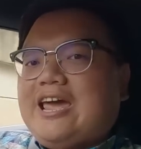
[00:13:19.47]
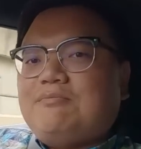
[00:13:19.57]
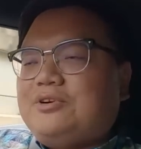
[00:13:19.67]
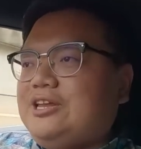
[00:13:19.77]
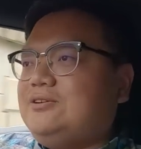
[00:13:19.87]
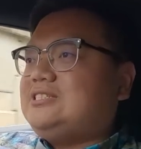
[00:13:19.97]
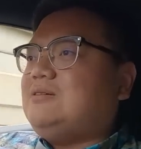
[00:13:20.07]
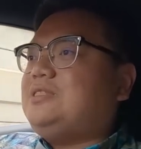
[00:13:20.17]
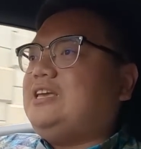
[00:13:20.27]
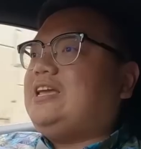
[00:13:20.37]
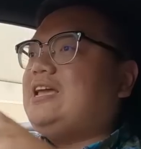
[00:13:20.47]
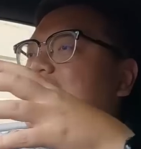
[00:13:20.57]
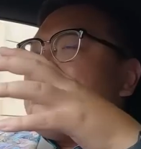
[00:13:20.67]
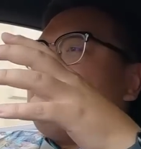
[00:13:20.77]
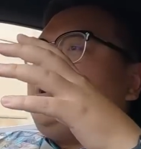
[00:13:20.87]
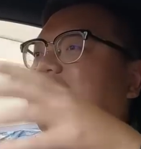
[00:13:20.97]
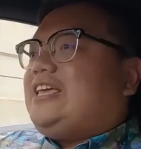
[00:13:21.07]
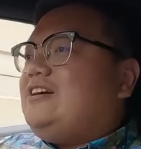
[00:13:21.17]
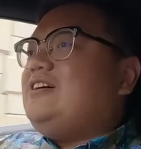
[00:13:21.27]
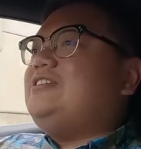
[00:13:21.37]
Camry or something, but
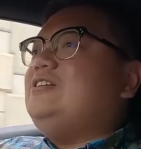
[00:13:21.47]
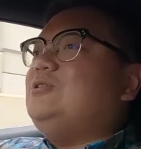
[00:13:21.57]
here in the